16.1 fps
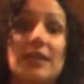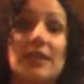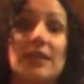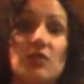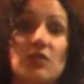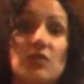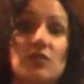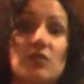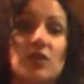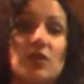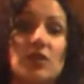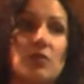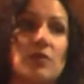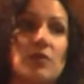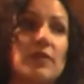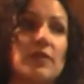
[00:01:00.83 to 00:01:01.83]
years
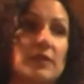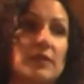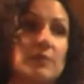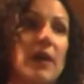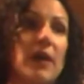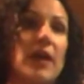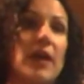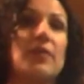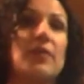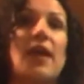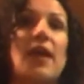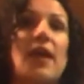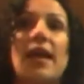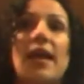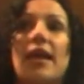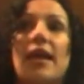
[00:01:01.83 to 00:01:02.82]
ago this month,
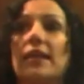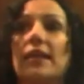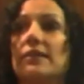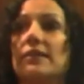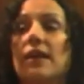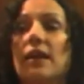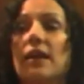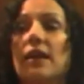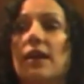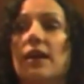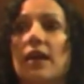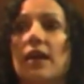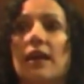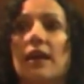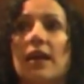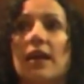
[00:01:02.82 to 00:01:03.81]
and
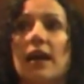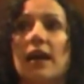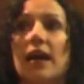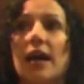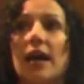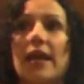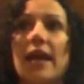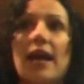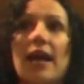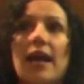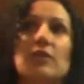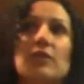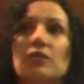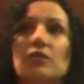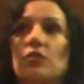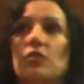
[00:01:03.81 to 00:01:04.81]
I
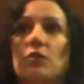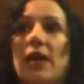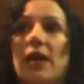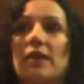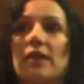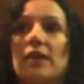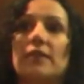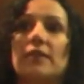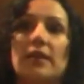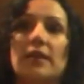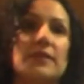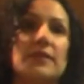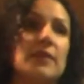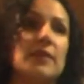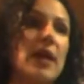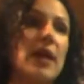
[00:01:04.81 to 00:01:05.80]
haven't turned back
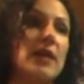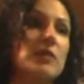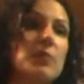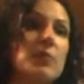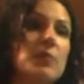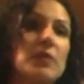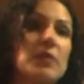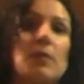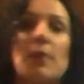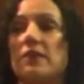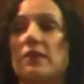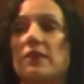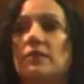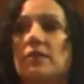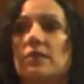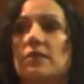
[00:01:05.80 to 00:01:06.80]
since. It has been the
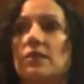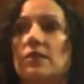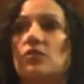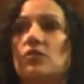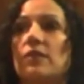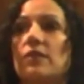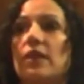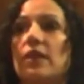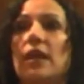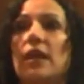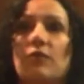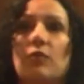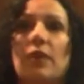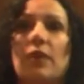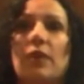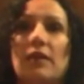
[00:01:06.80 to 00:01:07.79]
best decision that I
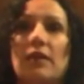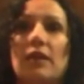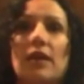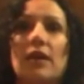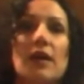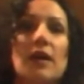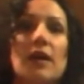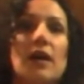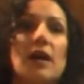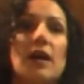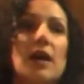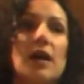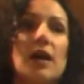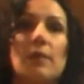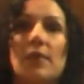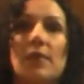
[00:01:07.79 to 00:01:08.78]
ever made
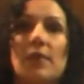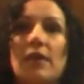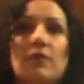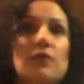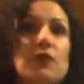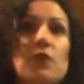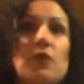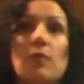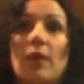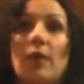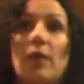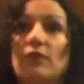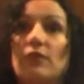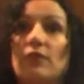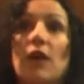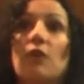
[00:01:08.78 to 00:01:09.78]
for
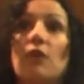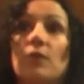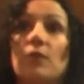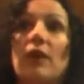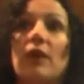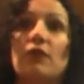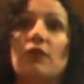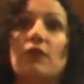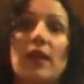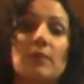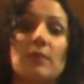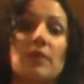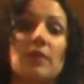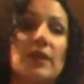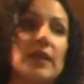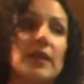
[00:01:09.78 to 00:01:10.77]
myself and my
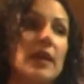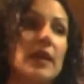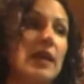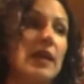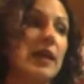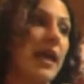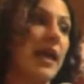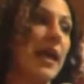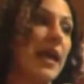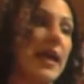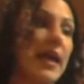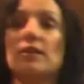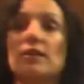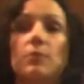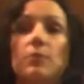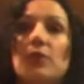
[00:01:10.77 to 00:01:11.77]
family,
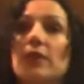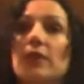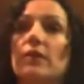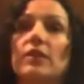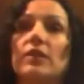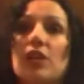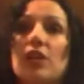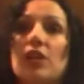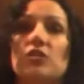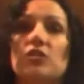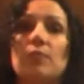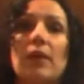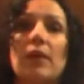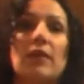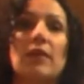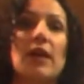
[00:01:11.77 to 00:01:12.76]
and completely changed
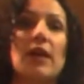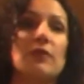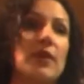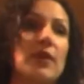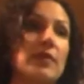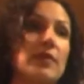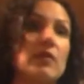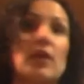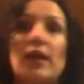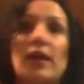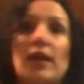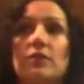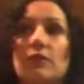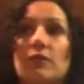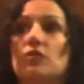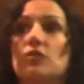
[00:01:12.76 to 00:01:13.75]
my life and the
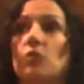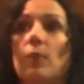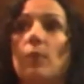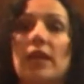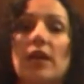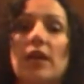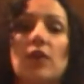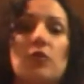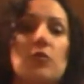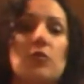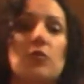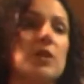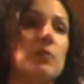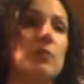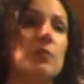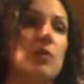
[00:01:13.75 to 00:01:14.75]
lives of so many other
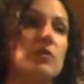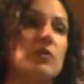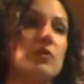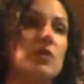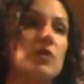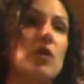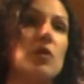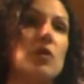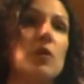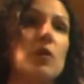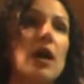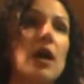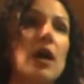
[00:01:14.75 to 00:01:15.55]
people. So